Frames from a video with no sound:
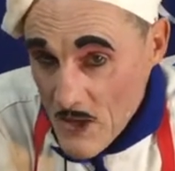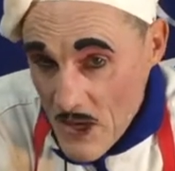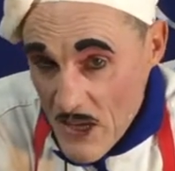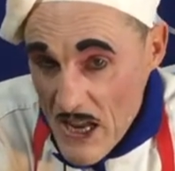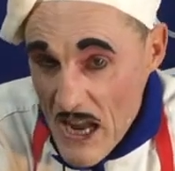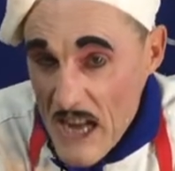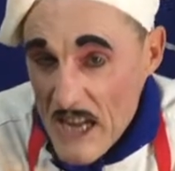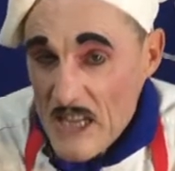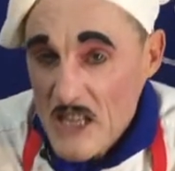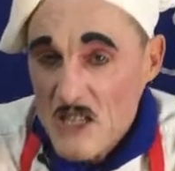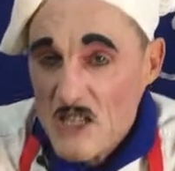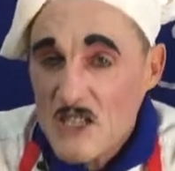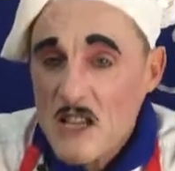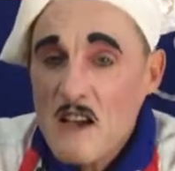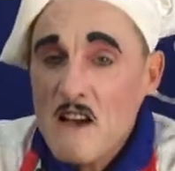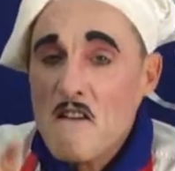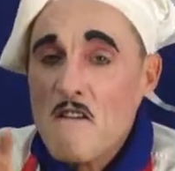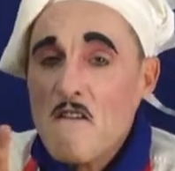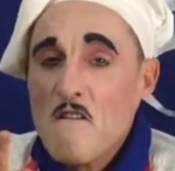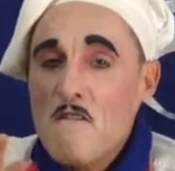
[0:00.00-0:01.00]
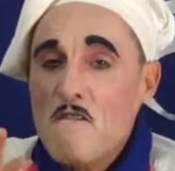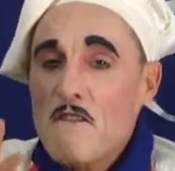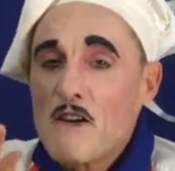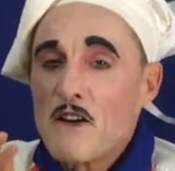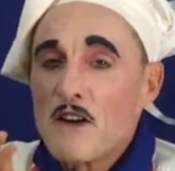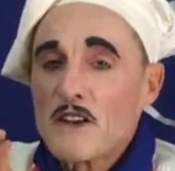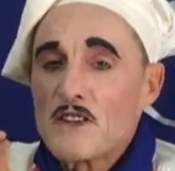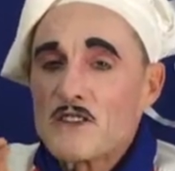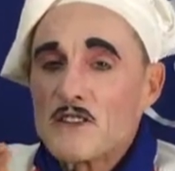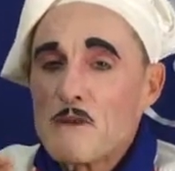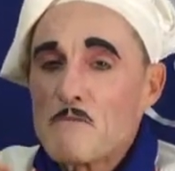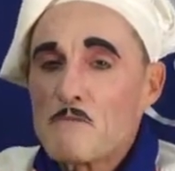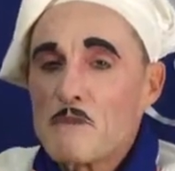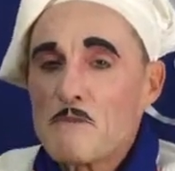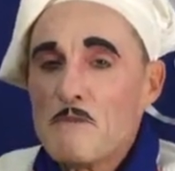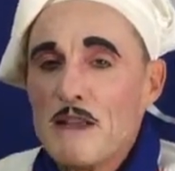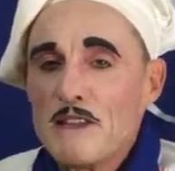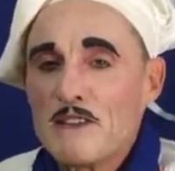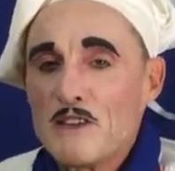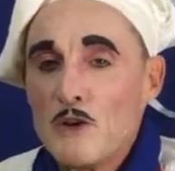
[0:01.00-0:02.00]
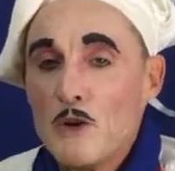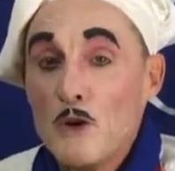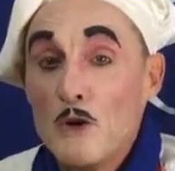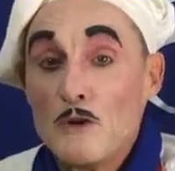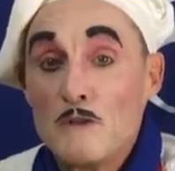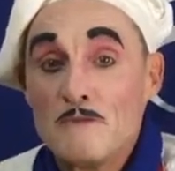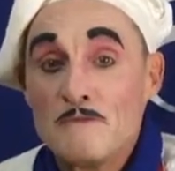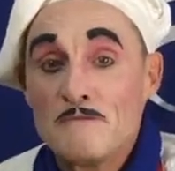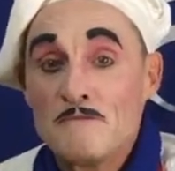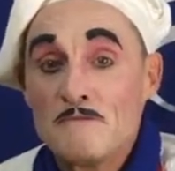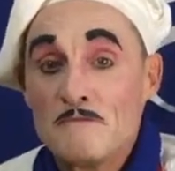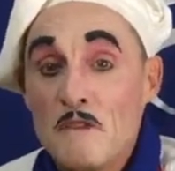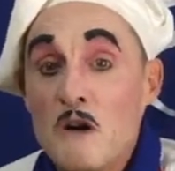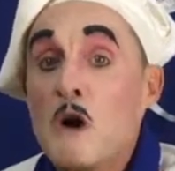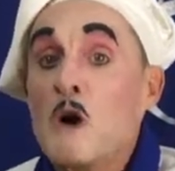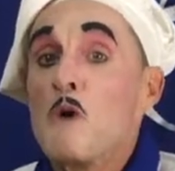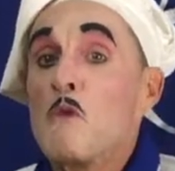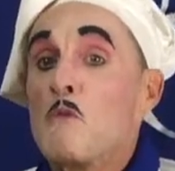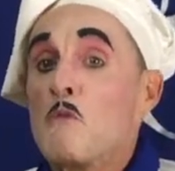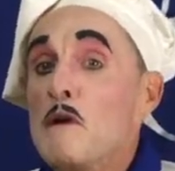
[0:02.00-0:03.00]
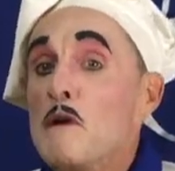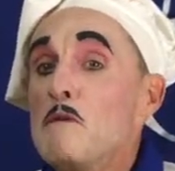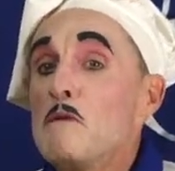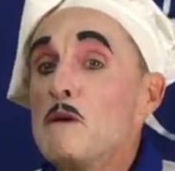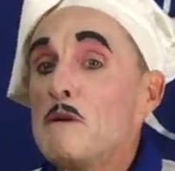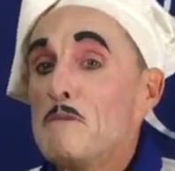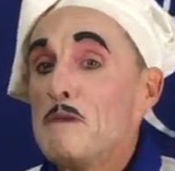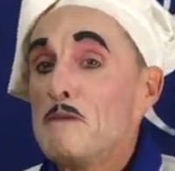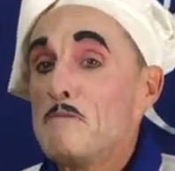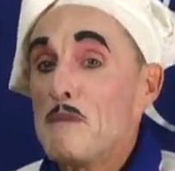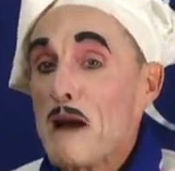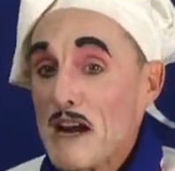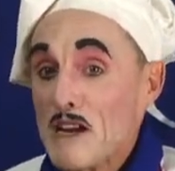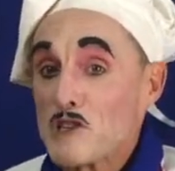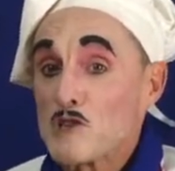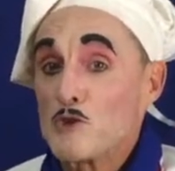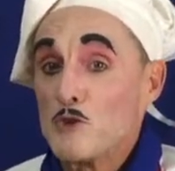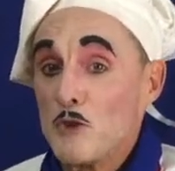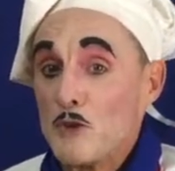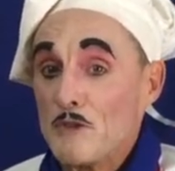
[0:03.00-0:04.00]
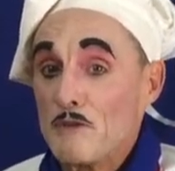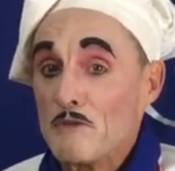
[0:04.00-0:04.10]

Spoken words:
Cake is very temperamental. We will be back soon.